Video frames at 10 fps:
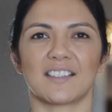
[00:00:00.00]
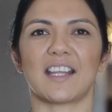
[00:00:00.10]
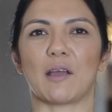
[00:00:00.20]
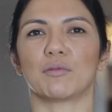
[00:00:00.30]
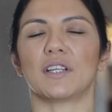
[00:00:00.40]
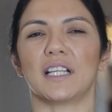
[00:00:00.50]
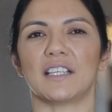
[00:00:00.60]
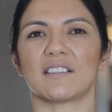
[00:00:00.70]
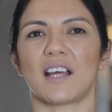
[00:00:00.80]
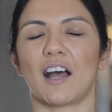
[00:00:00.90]
step really
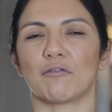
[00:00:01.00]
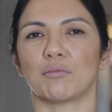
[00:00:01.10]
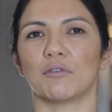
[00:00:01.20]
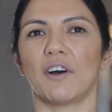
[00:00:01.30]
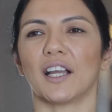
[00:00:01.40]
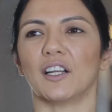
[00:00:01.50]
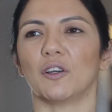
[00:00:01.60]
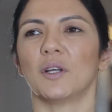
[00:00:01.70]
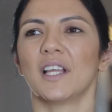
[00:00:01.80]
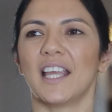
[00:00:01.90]
is to have Profhilo.